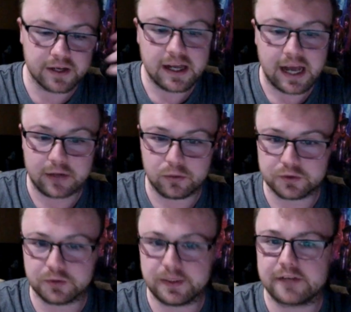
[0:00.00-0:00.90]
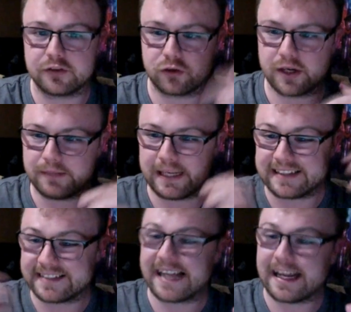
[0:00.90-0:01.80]
and also, yeah, to try and make it
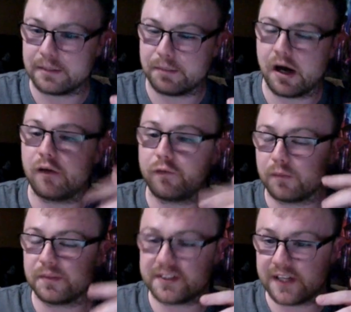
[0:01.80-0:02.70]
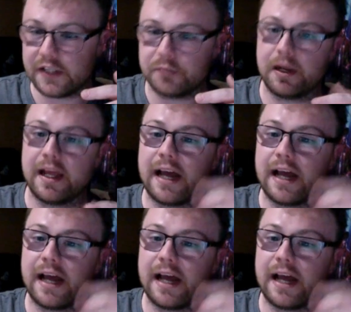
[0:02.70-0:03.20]
stand apart from the stage play,